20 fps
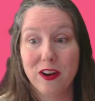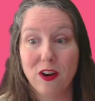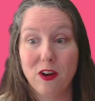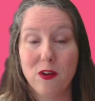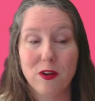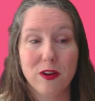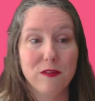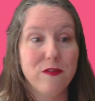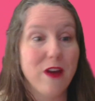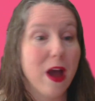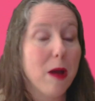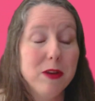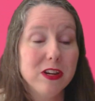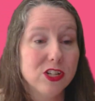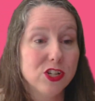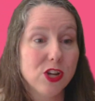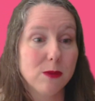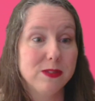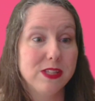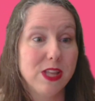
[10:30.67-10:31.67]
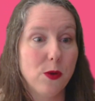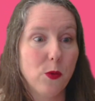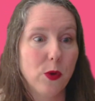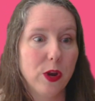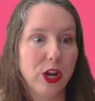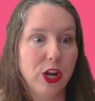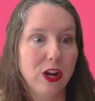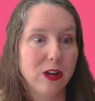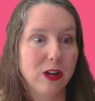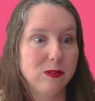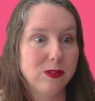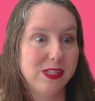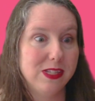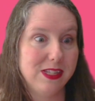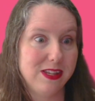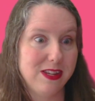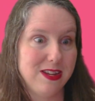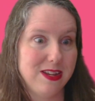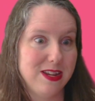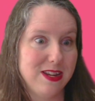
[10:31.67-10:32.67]
or fabric shops, they want to go
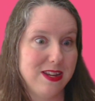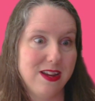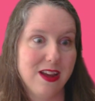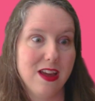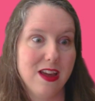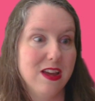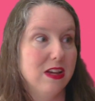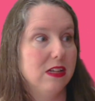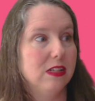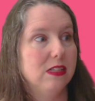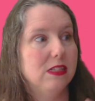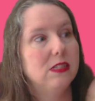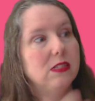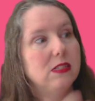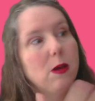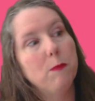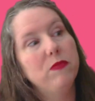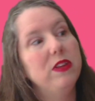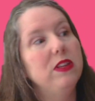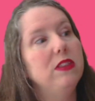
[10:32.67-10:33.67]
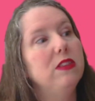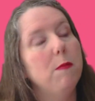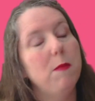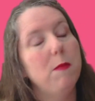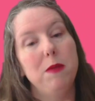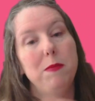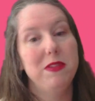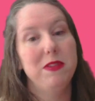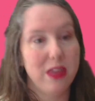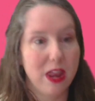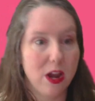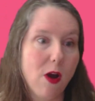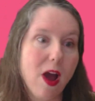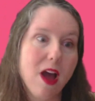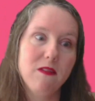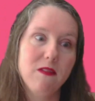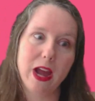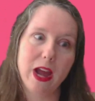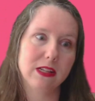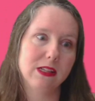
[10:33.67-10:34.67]
see something that maybe they don't
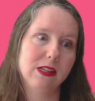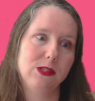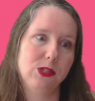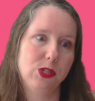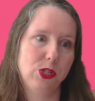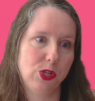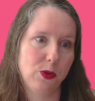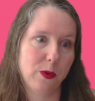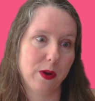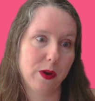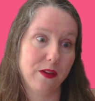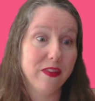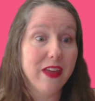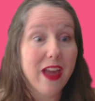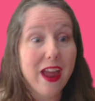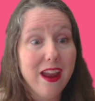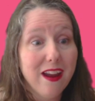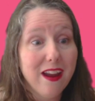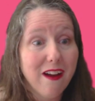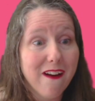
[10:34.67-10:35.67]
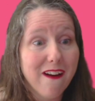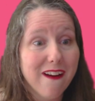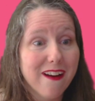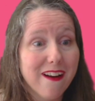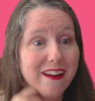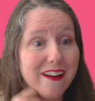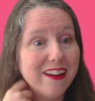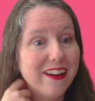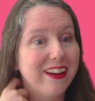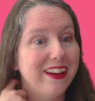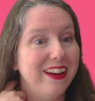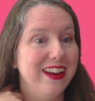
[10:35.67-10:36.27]
have access to where they are.